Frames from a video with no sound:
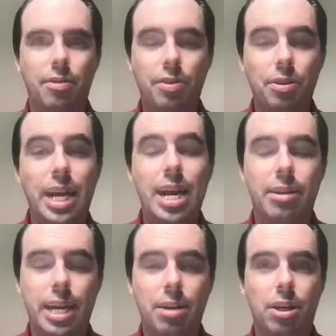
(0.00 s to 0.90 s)
if you
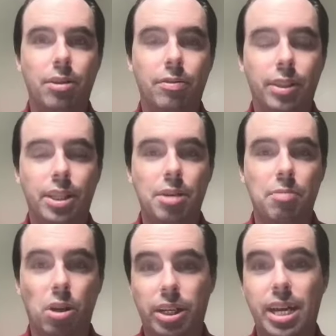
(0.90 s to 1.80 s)
doubt how good of a team
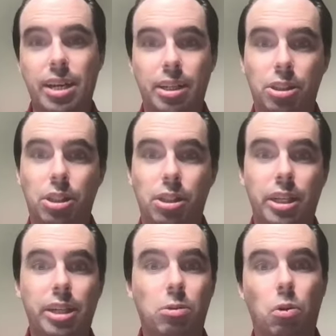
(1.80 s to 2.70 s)
Marquette is,
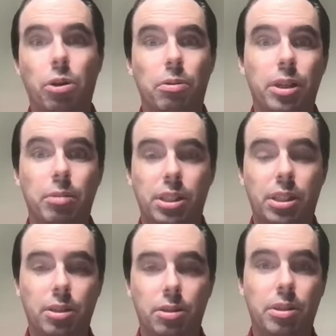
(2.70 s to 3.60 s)
just ask Roy
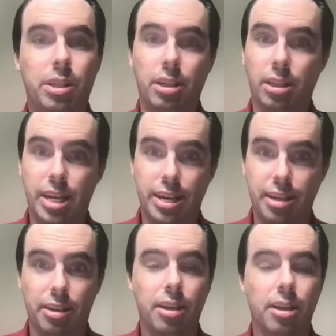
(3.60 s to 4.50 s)
Williamson in North
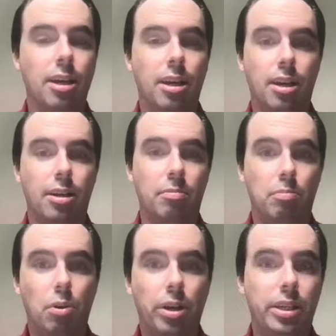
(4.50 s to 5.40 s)
Carolina. Um,
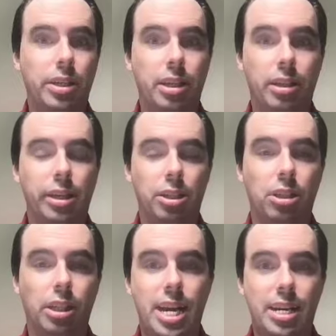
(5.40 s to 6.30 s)
boy, did they lay a
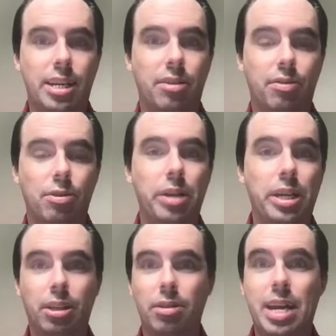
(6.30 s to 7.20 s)
shellacking a few
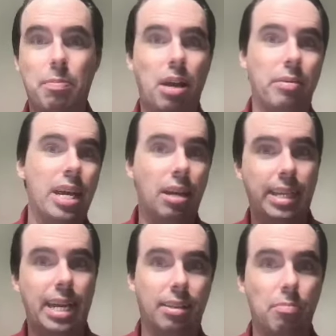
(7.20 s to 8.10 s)
weeks ago, and that probably
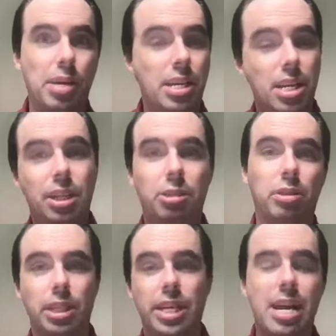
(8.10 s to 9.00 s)
helped out the Big East
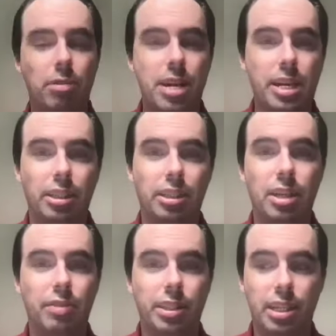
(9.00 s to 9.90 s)
with the net rankings and
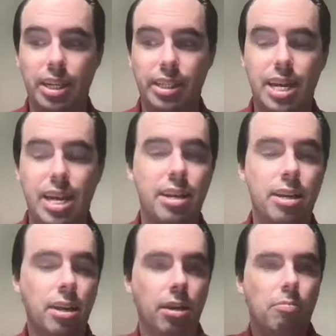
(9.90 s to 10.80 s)
everything like that.
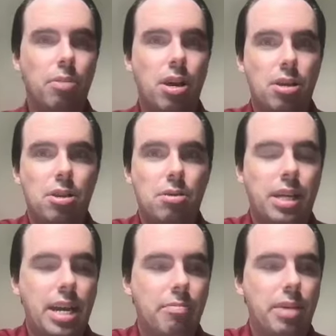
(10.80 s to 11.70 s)
But you, you
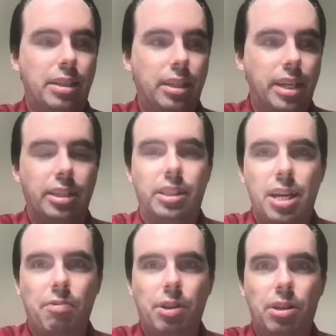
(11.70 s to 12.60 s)
kind of mentioned
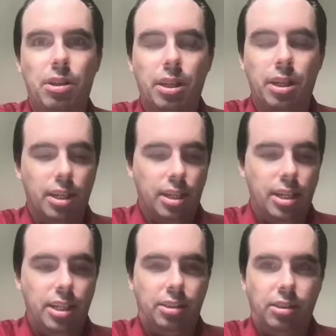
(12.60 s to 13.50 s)
Xavier
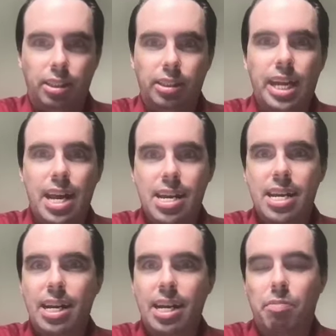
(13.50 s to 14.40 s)
is is
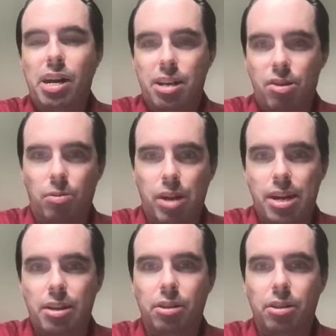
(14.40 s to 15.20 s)
hanging on by a thread.